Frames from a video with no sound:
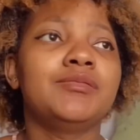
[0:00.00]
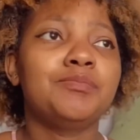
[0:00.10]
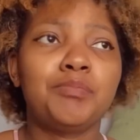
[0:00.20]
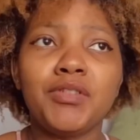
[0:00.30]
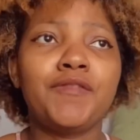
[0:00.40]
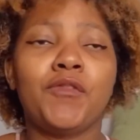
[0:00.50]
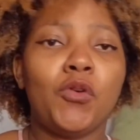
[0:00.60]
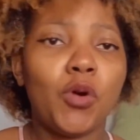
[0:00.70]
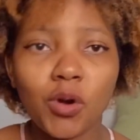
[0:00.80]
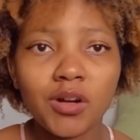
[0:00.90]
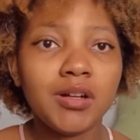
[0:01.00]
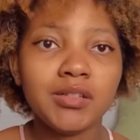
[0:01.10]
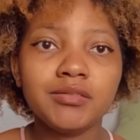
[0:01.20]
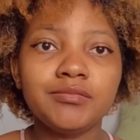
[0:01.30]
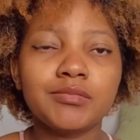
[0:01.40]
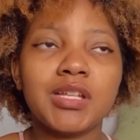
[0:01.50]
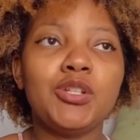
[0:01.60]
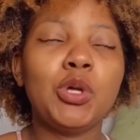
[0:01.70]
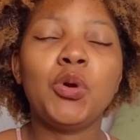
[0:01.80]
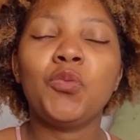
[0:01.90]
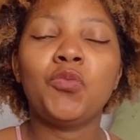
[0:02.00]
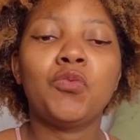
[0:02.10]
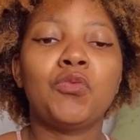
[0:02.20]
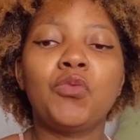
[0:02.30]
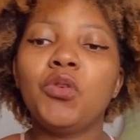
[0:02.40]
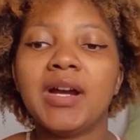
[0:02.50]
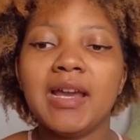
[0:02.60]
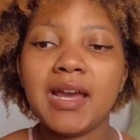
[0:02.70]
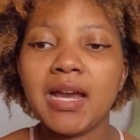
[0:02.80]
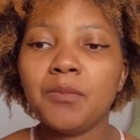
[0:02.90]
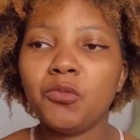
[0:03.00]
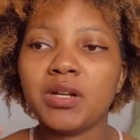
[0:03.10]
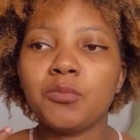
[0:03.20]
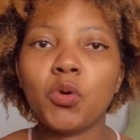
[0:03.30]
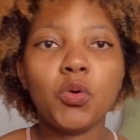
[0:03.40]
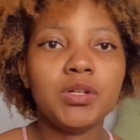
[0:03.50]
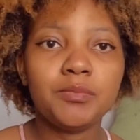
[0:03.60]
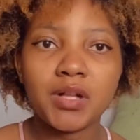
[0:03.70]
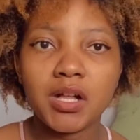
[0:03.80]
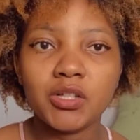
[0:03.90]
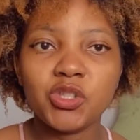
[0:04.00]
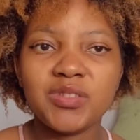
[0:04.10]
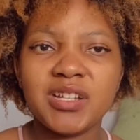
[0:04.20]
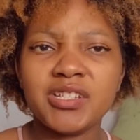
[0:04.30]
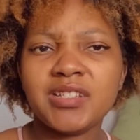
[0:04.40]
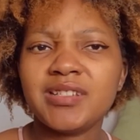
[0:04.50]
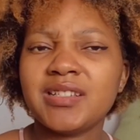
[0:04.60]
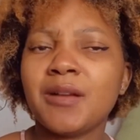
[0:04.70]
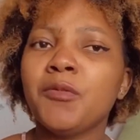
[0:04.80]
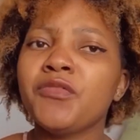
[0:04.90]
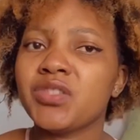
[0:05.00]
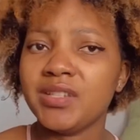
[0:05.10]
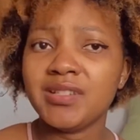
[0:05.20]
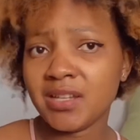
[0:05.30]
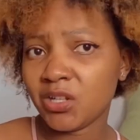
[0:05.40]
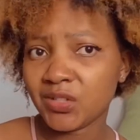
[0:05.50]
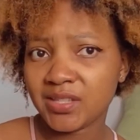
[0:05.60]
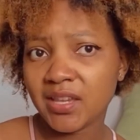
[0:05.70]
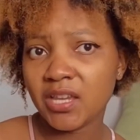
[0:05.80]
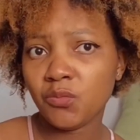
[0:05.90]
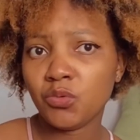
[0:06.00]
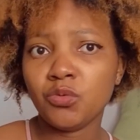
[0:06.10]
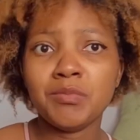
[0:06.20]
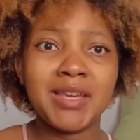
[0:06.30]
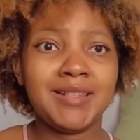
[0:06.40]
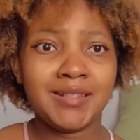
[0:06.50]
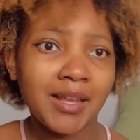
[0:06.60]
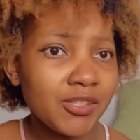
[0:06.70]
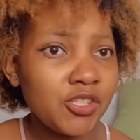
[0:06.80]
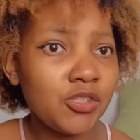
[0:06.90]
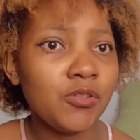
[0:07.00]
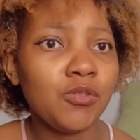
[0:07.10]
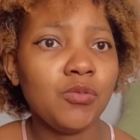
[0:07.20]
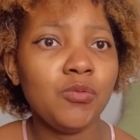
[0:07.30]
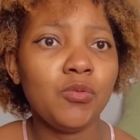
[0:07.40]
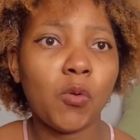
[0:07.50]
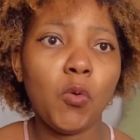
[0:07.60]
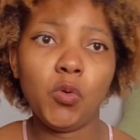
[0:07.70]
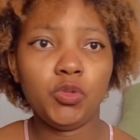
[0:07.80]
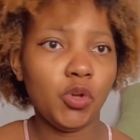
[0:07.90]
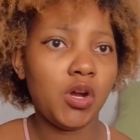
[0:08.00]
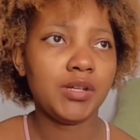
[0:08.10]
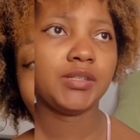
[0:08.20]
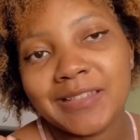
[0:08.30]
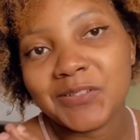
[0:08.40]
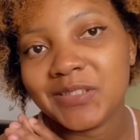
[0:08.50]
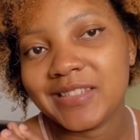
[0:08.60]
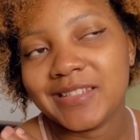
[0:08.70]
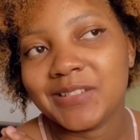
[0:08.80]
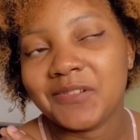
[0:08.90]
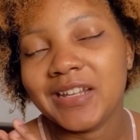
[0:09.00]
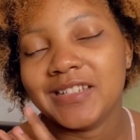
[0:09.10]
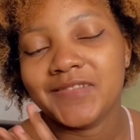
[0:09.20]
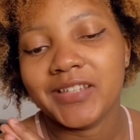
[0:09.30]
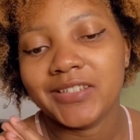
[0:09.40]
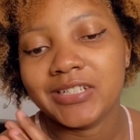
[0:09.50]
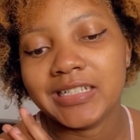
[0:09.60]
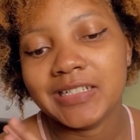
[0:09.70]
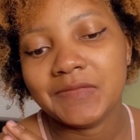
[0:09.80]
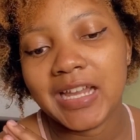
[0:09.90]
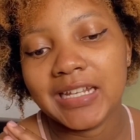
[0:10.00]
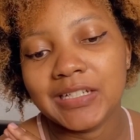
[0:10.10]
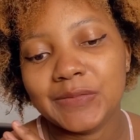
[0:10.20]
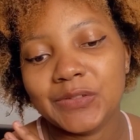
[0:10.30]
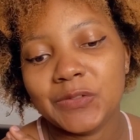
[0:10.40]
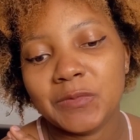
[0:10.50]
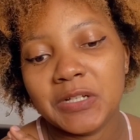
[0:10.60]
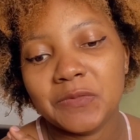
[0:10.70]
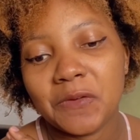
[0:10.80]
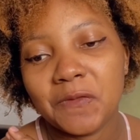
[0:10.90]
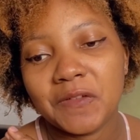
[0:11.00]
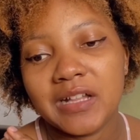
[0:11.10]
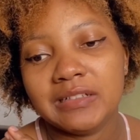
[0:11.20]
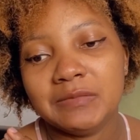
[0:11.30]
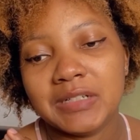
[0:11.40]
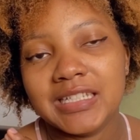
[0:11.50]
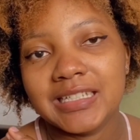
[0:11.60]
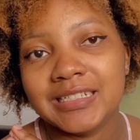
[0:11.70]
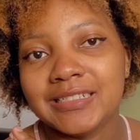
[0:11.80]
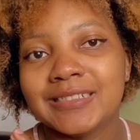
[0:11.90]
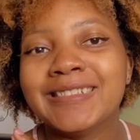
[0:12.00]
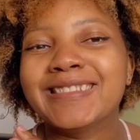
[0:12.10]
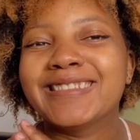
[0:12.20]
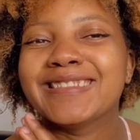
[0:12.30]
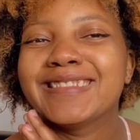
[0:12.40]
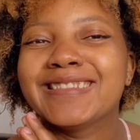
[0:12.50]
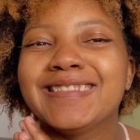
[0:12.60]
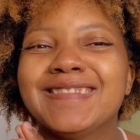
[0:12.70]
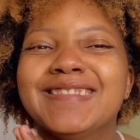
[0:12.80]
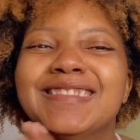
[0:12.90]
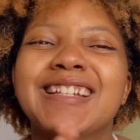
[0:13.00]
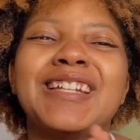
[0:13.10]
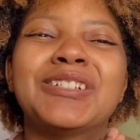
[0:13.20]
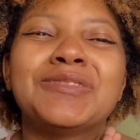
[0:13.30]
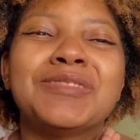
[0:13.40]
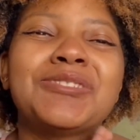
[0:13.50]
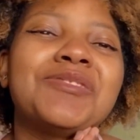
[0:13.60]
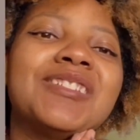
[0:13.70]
before and know who I am, what I'm all about, so that some of the things that I'll say will make sense to you or not. This is just a way to make you click back and view my profile and my channel. I hope it works.